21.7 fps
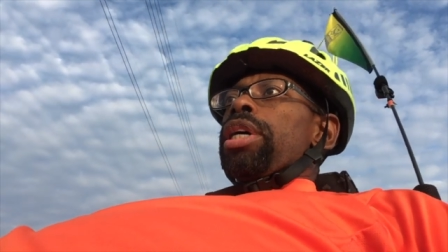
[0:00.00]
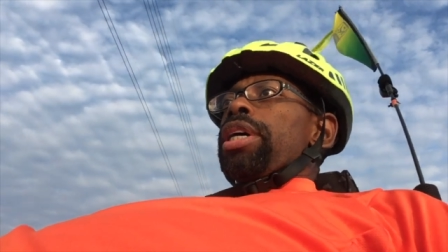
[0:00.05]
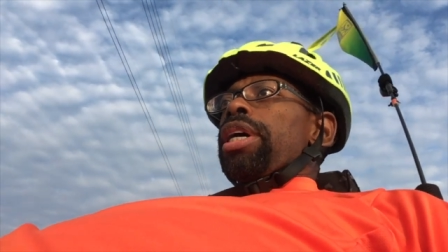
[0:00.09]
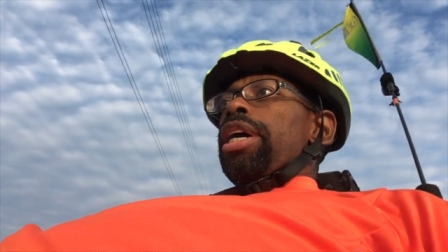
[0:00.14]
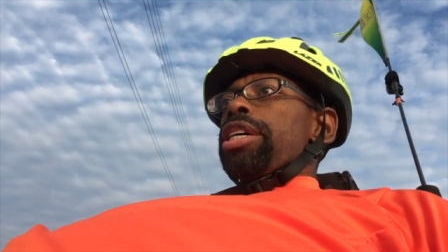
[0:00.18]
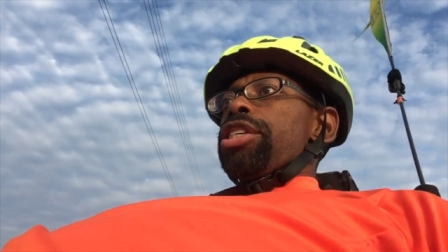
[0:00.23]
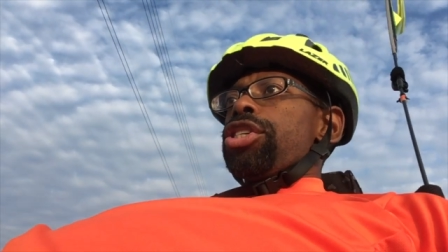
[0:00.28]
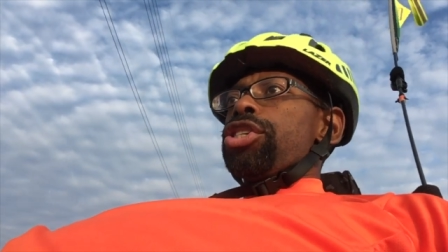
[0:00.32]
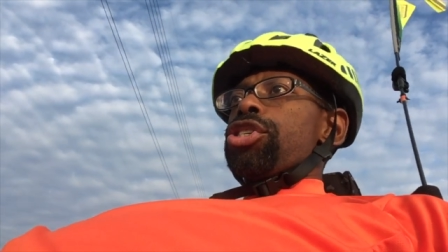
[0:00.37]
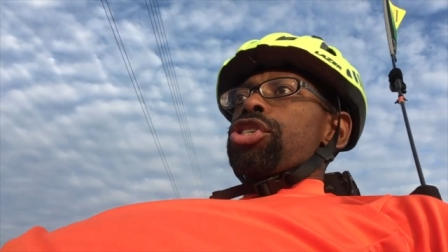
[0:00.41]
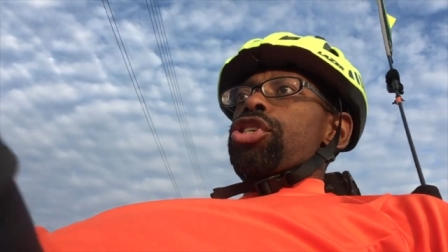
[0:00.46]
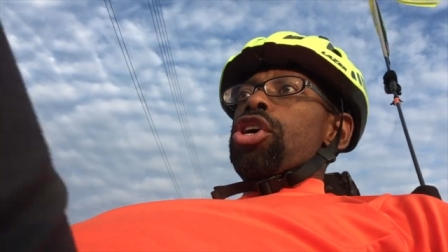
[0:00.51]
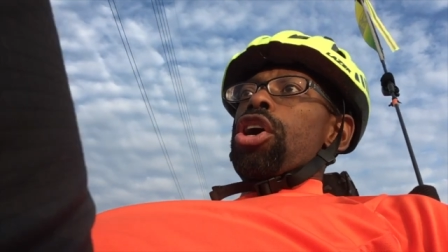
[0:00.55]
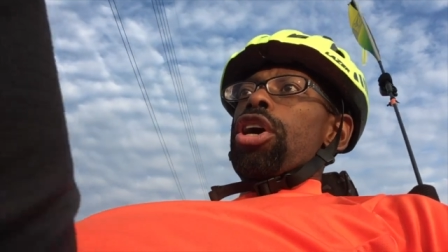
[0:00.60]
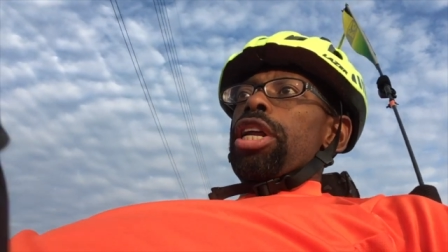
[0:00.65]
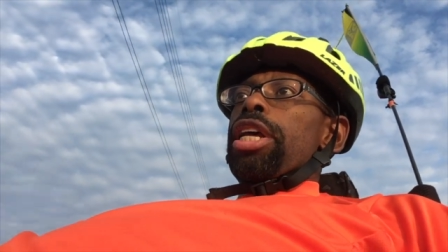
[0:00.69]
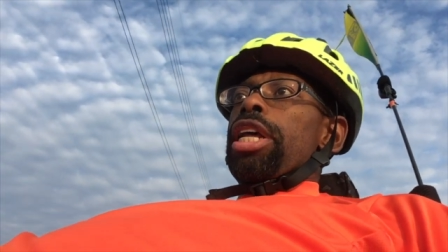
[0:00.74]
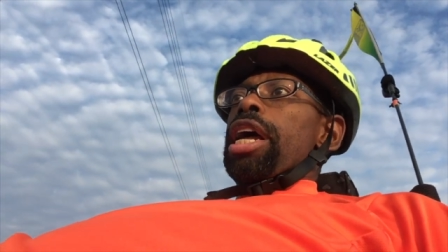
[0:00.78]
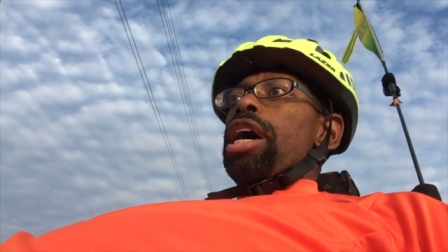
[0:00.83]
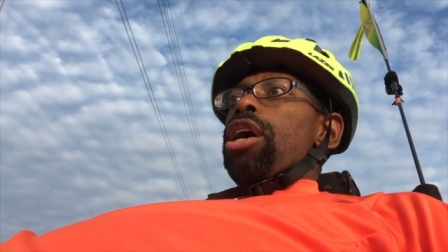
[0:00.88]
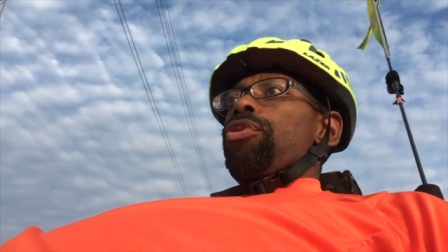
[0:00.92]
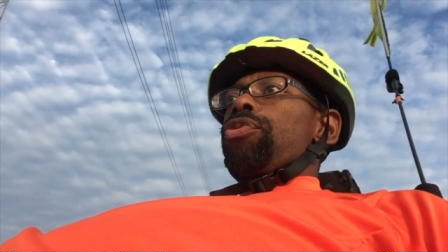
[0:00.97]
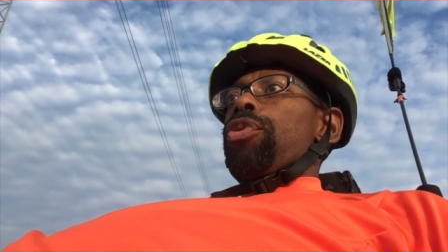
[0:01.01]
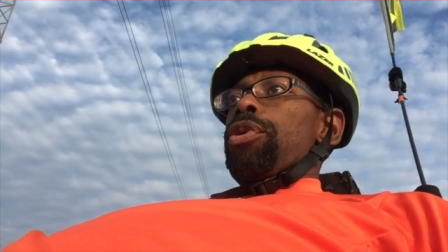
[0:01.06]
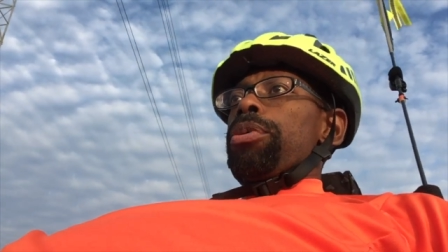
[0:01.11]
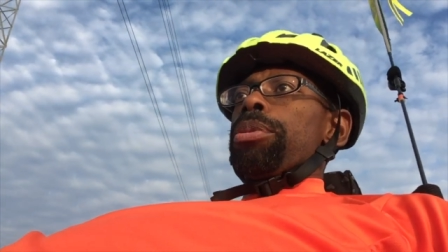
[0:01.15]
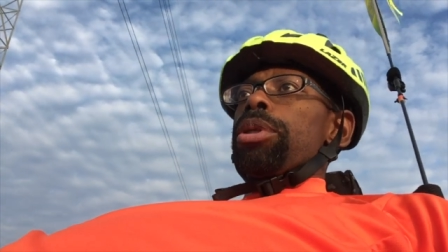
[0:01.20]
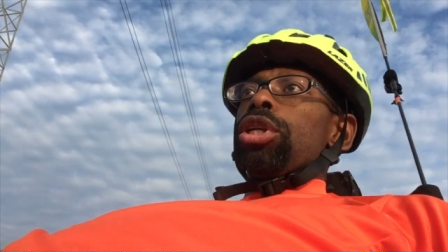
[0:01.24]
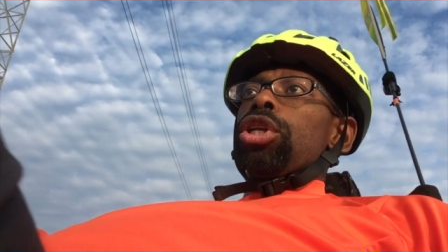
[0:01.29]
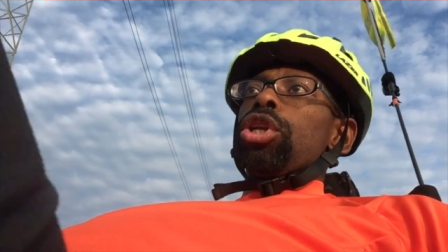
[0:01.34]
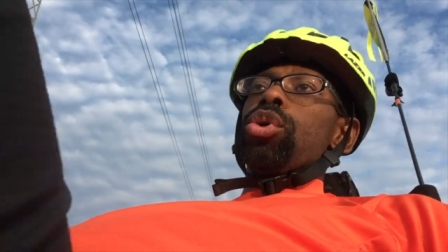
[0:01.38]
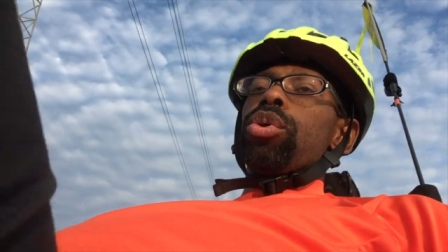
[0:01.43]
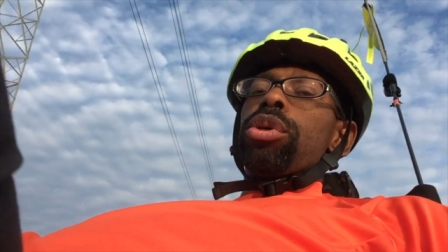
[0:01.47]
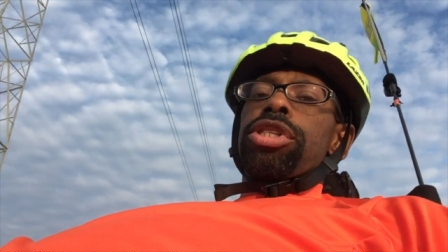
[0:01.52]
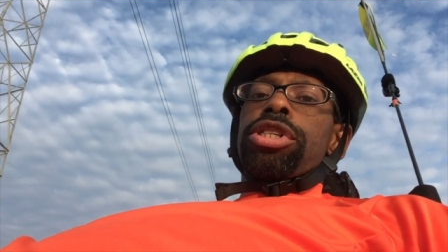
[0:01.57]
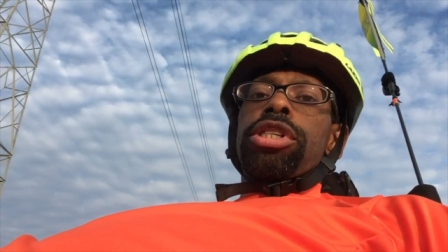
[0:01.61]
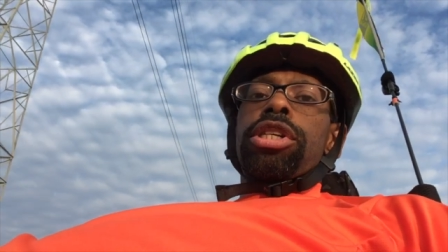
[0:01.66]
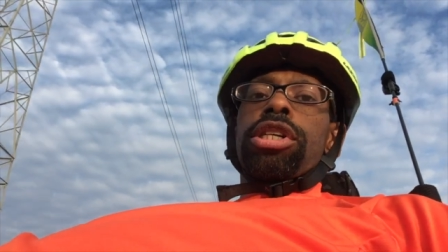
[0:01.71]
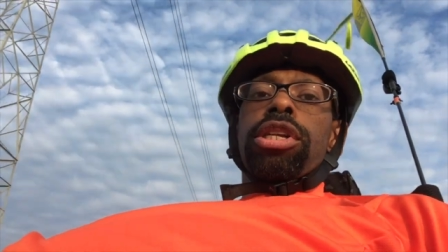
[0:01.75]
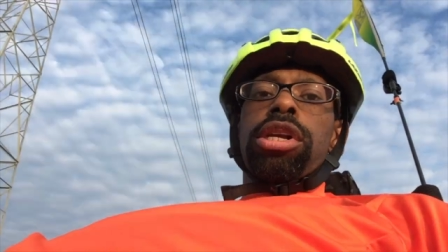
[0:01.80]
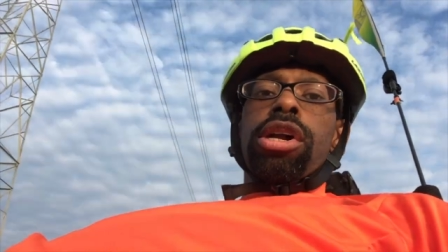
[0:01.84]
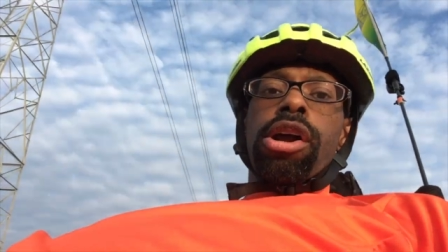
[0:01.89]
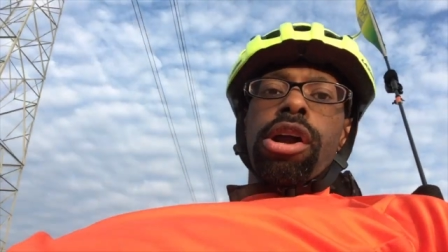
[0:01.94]
I just started out from the Lewis
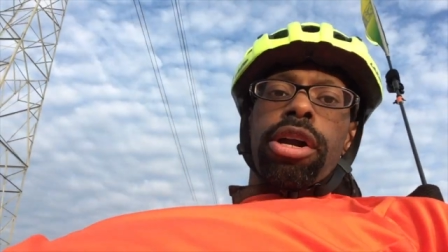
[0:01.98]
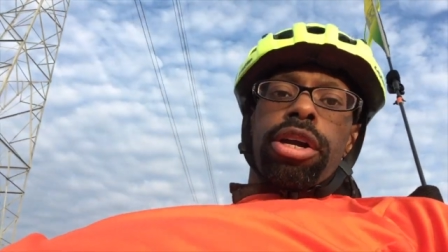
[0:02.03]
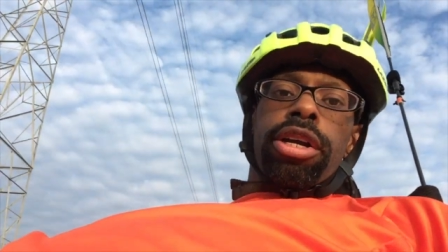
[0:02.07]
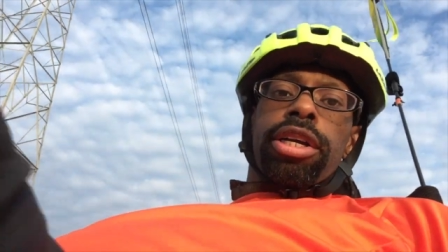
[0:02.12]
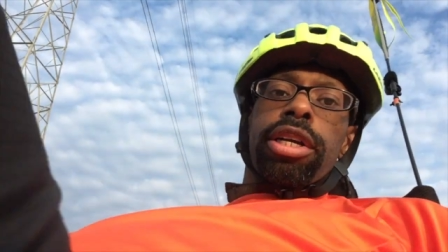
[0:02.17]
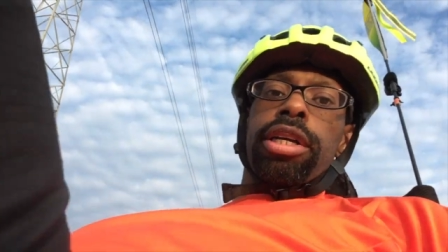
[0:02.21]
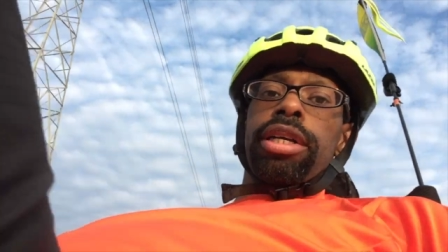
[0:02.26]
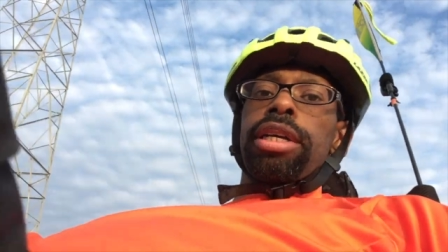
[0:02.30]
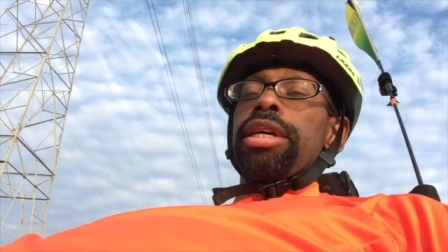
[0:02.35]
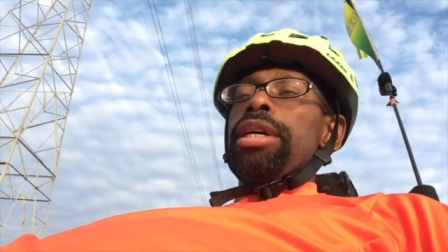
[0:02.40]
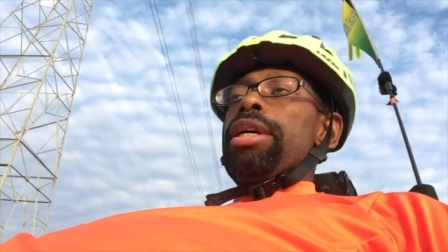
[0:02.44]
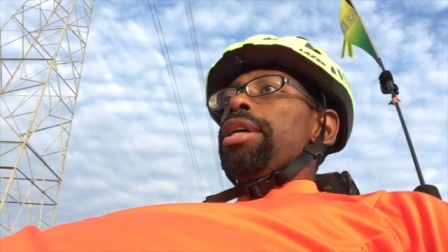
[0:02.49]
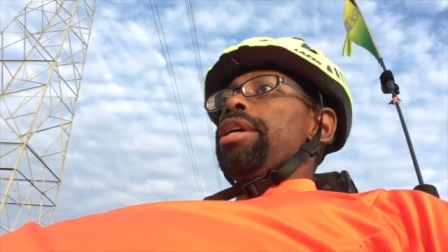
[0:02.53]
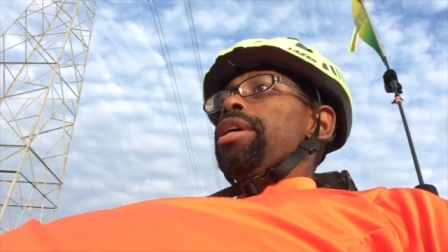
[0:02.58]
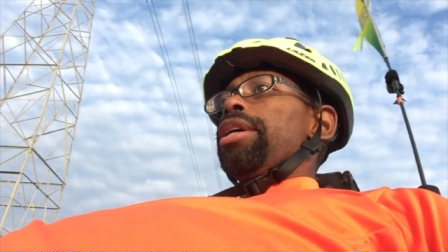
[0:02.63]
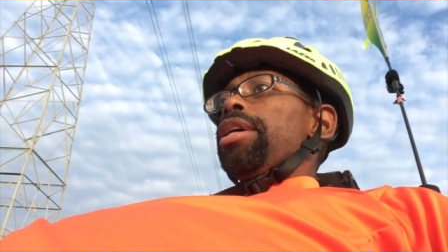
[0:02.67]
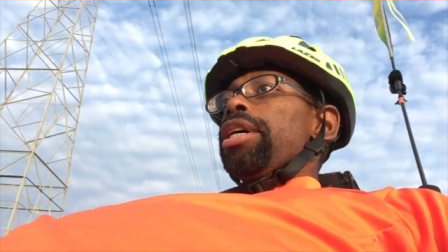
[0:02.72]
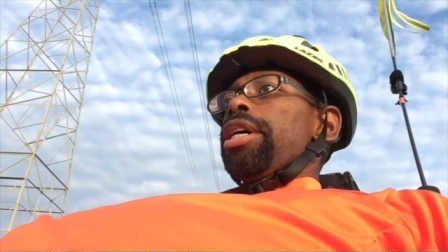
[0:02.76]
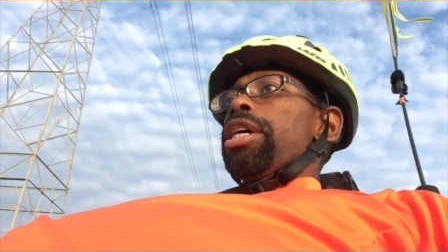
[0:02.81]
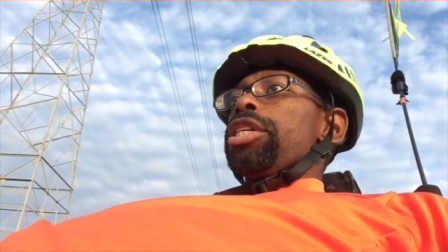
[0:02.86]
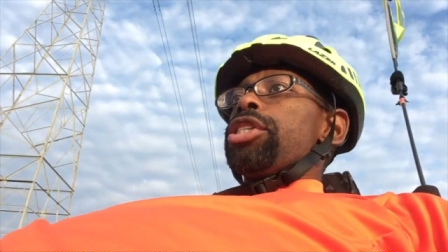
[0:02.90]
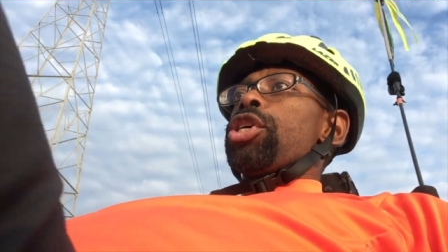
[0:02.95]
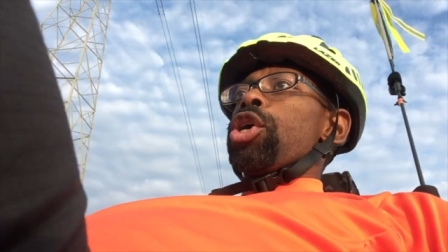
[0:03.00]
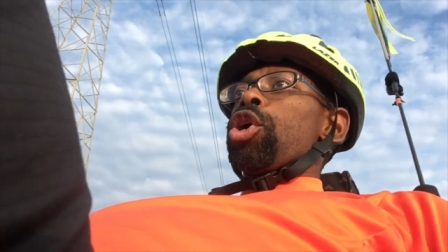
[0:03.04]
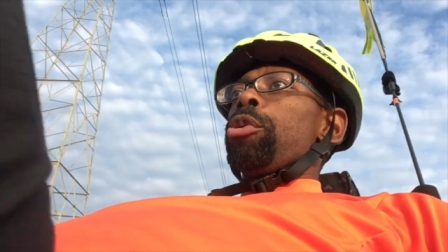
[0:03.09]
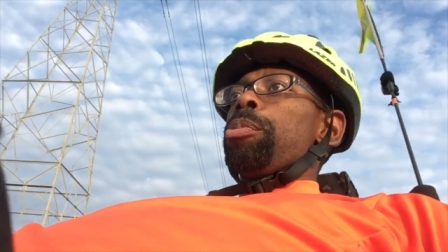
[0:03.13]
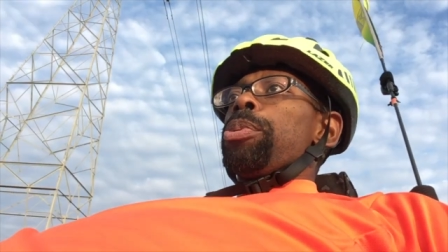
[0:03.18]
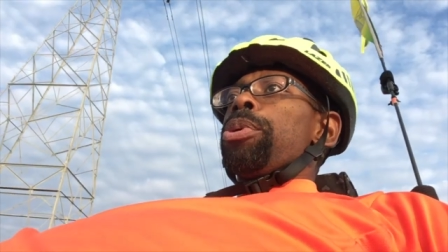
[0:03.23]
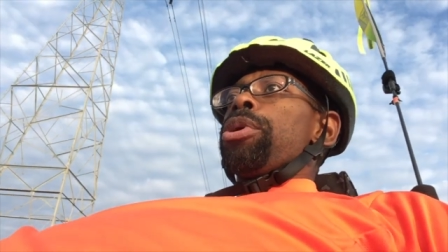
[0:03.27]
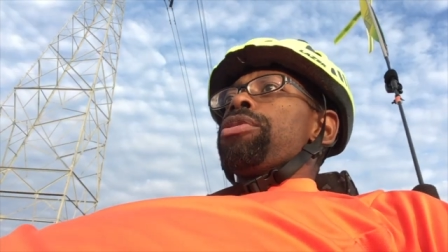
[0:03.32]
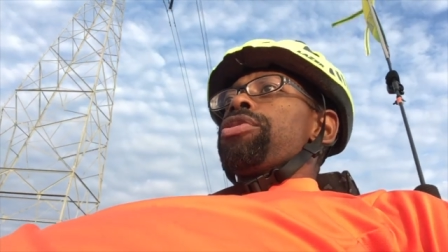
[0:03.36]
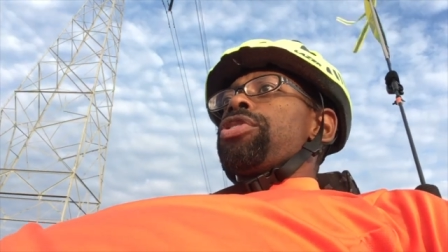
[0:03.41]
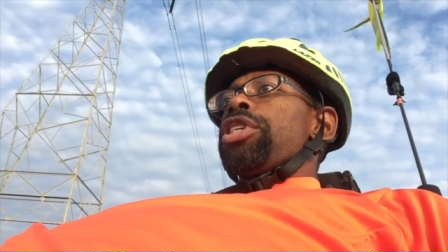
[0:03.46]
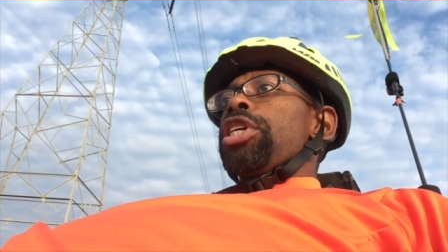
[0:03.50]
and Clark Interpretive